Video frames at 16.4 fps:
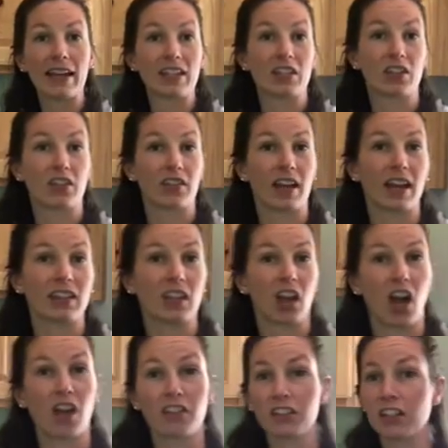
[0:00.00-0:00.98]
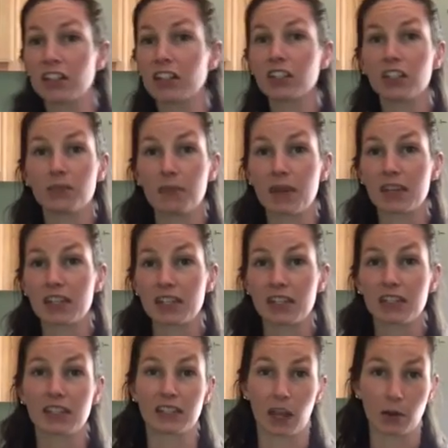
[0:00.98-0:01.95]
So that's all there is to
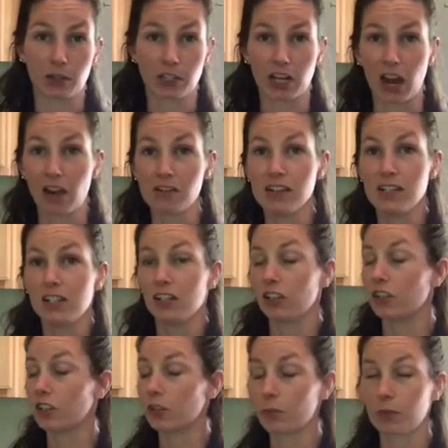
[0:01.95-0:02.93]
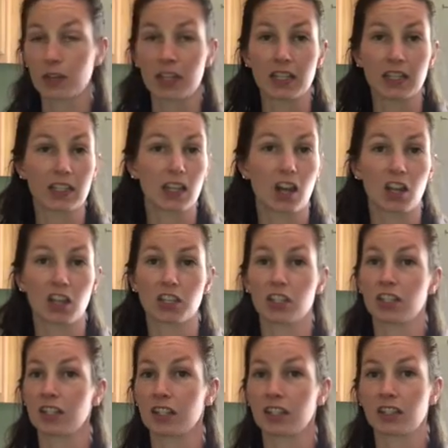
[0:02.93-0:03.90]
making sauerkraut. Super easy. All you
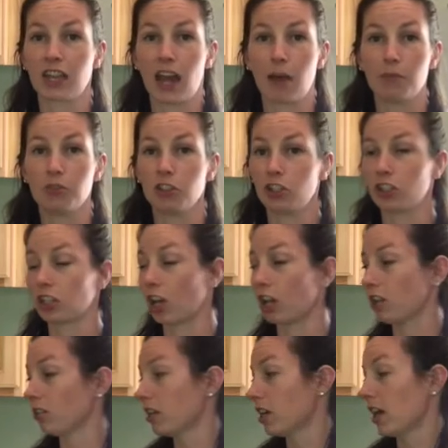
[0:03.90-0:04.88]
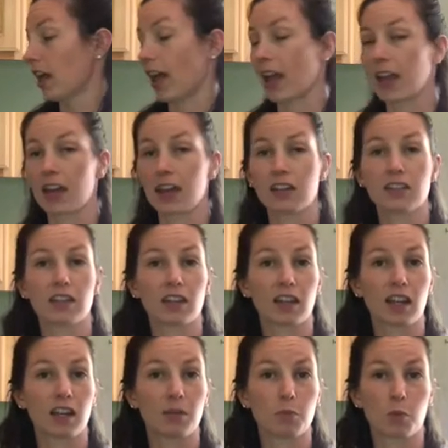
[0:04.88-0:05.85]
need is cabbage, salt, and a
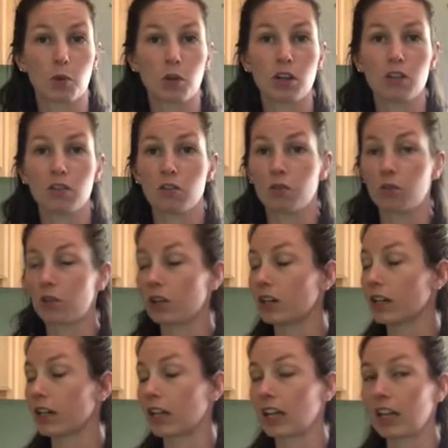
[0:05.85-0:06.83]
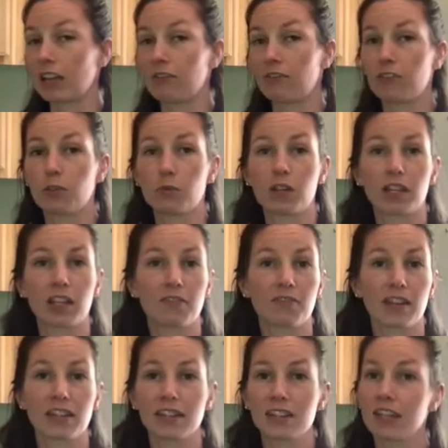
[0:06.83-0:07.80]
cutting board, or if you want to get
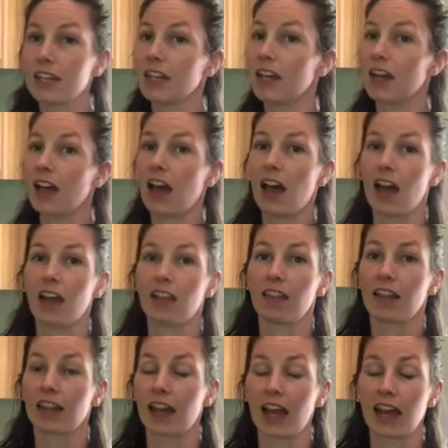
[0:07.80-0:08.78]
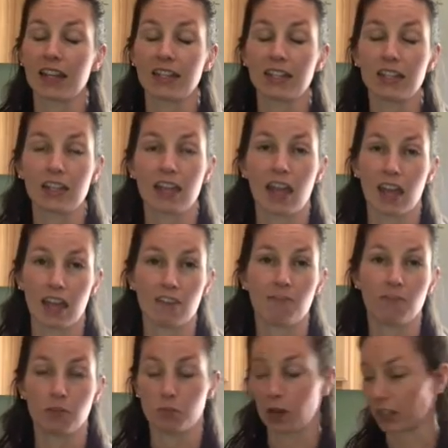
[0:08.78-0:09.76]
fancy, like I did, a
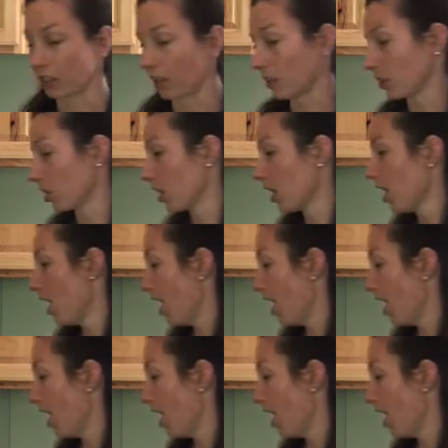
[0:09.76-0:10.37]
food processor.